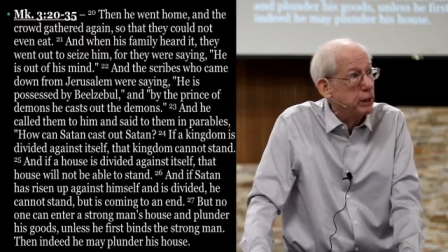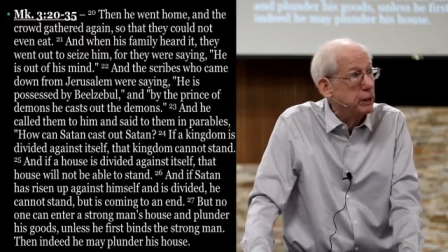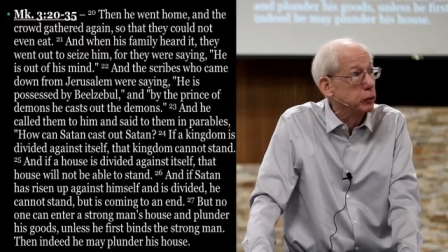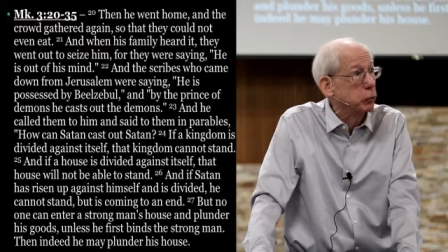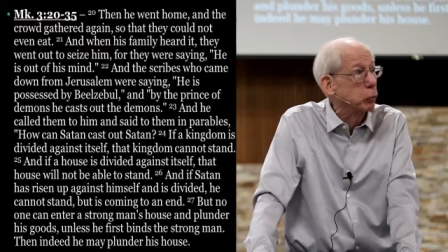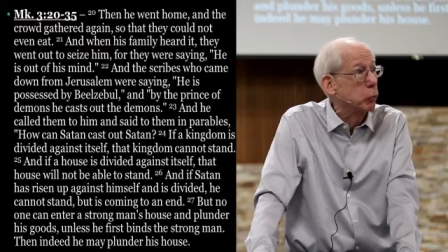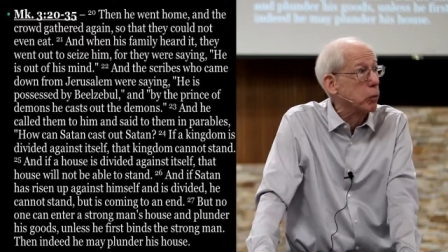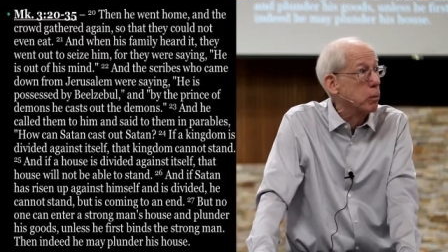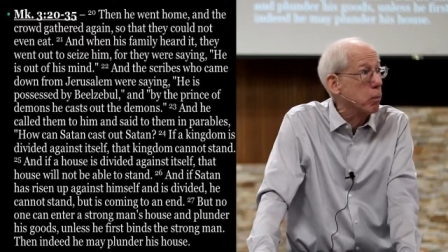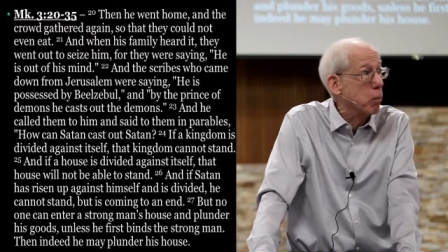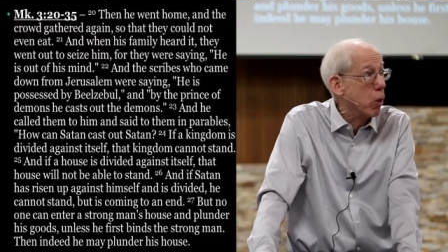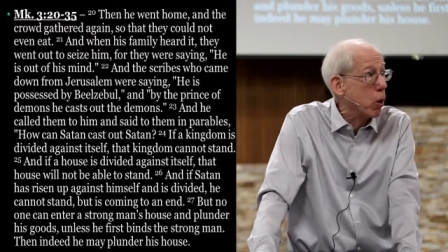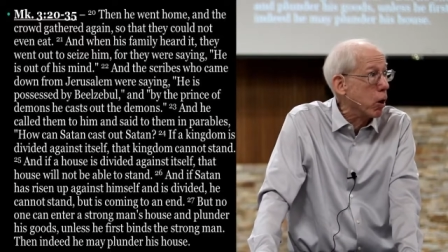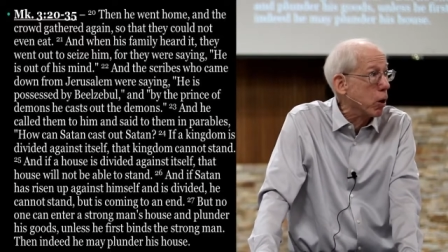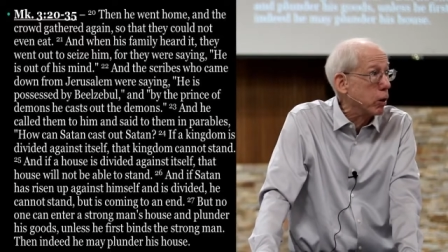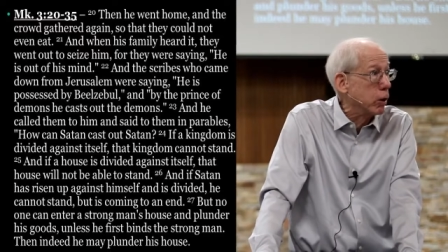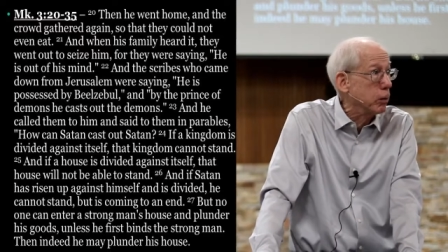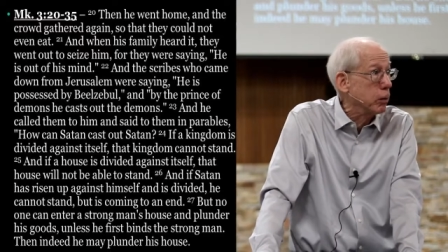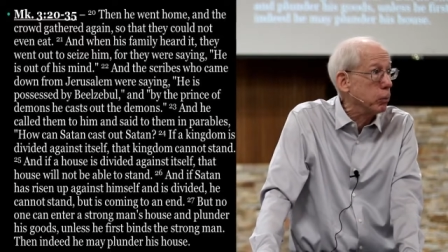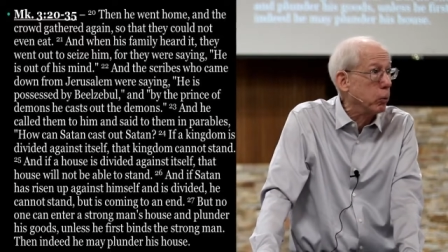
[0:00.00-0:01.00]
of his
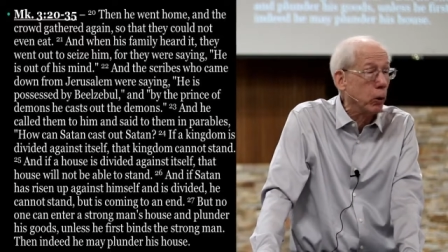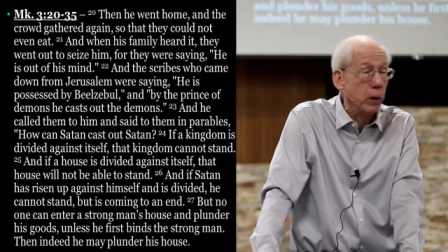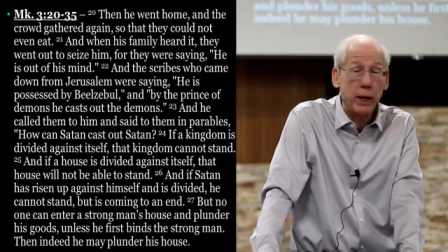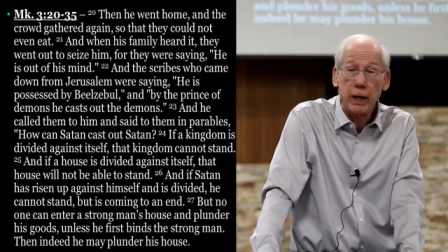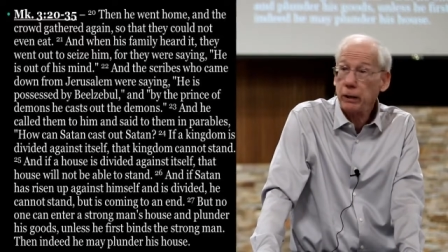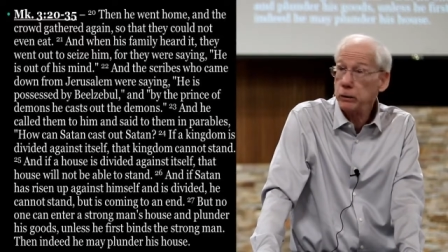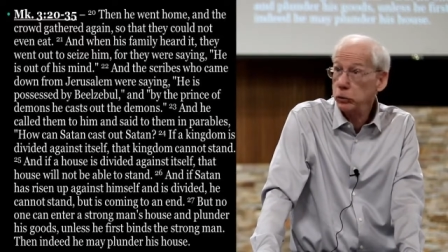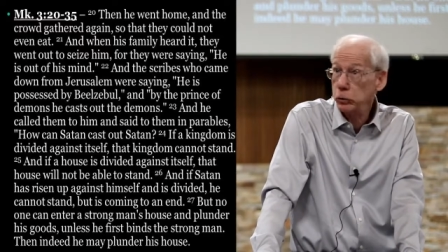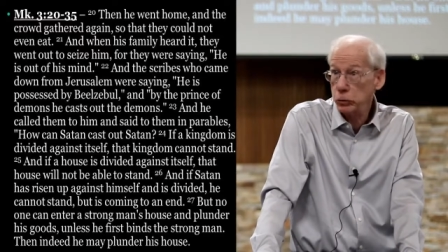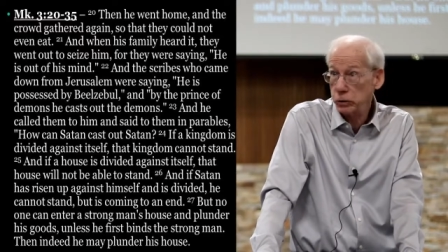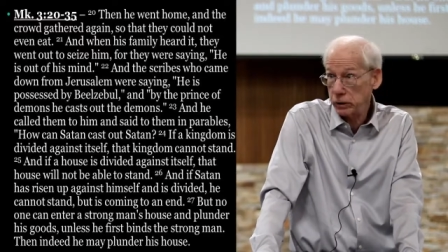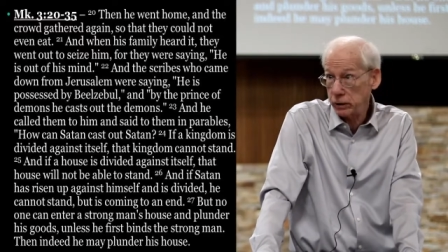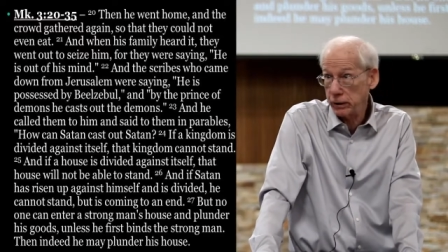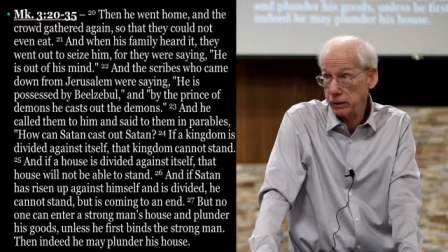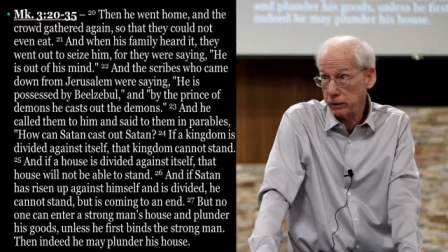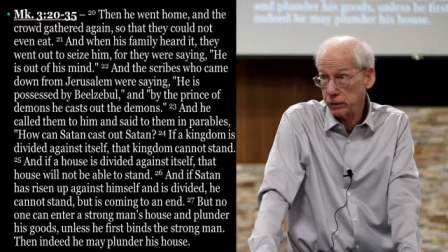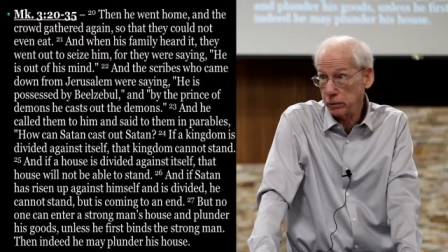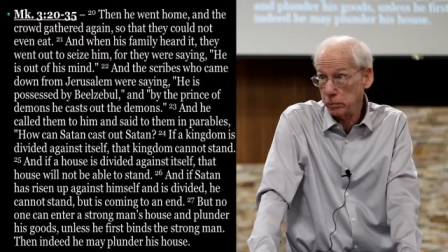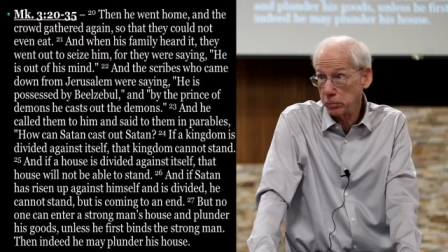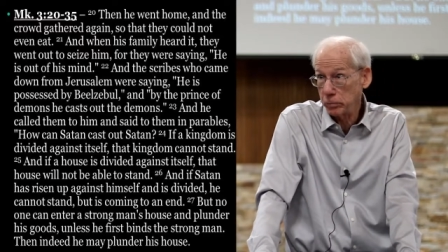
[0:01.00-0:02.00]
remarkable
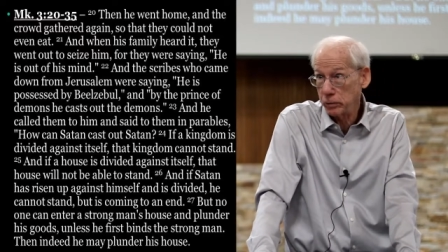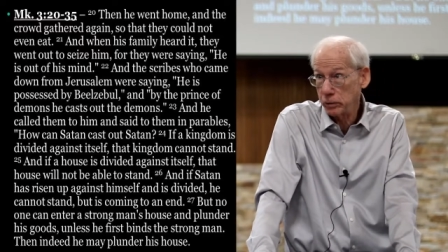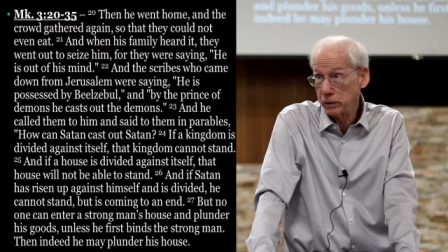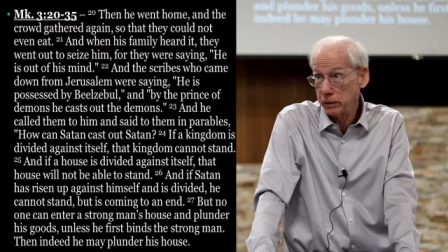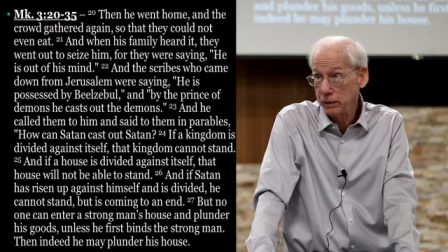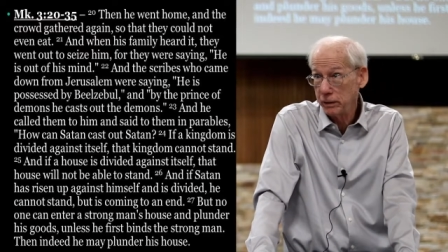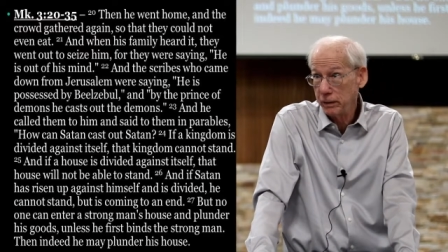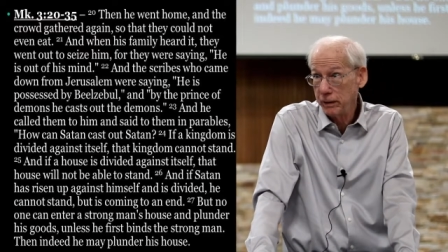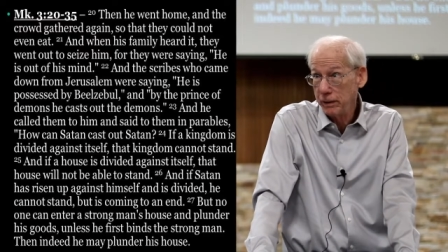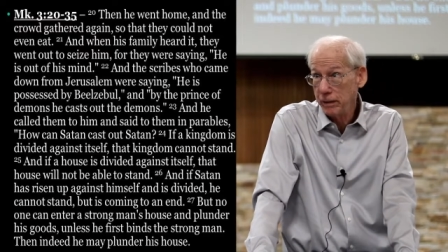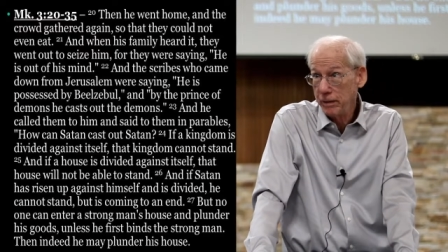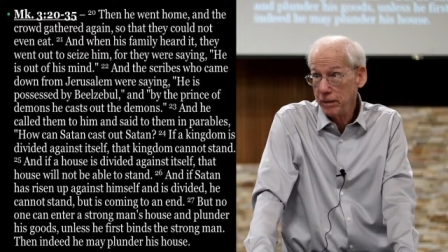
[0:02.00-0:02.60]
exorcisms,